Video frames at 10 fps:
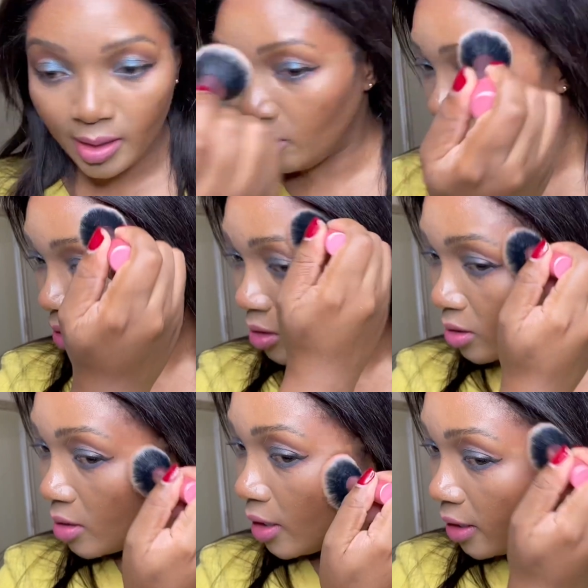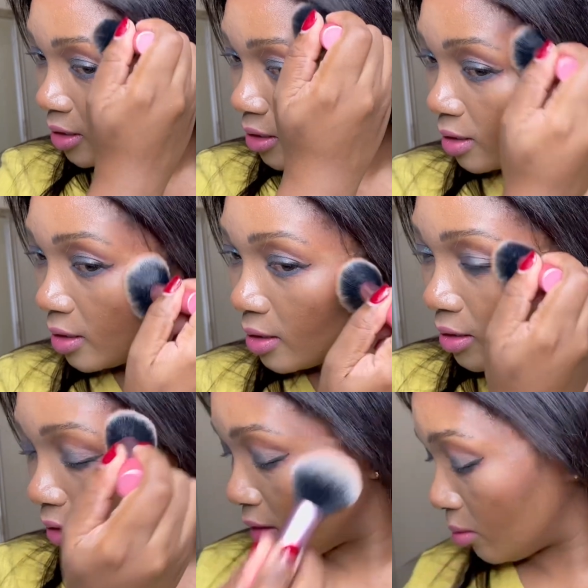Let me just add in
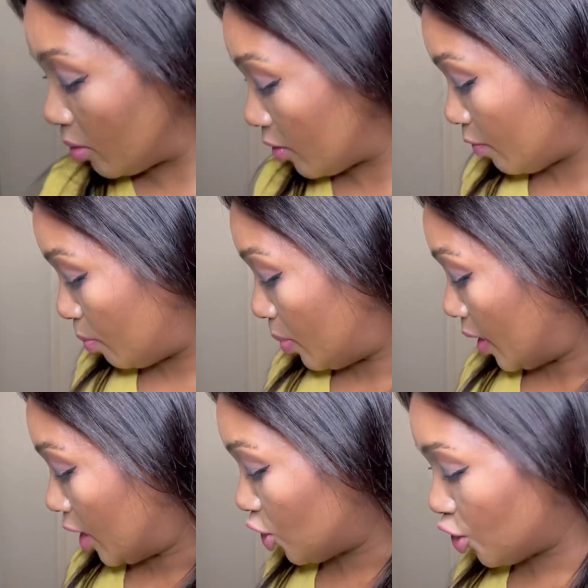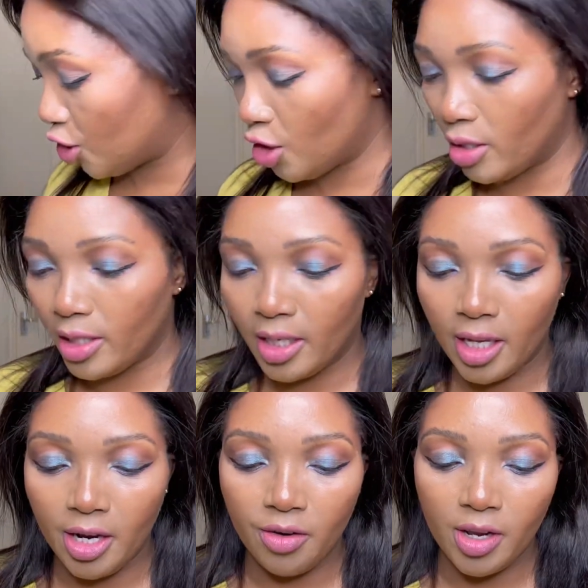a little bit of blush on that
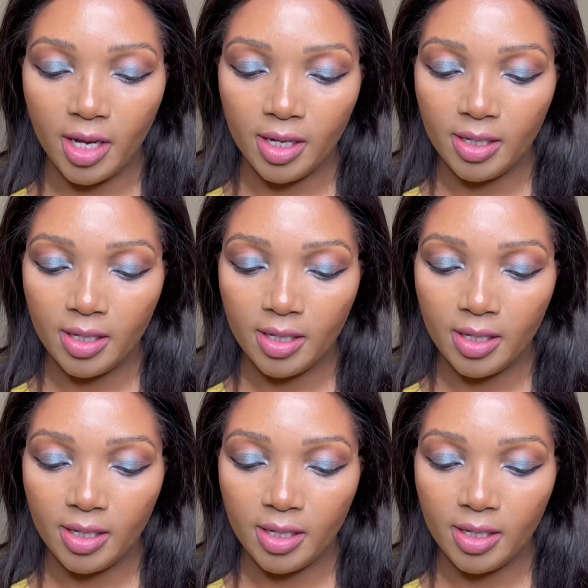area,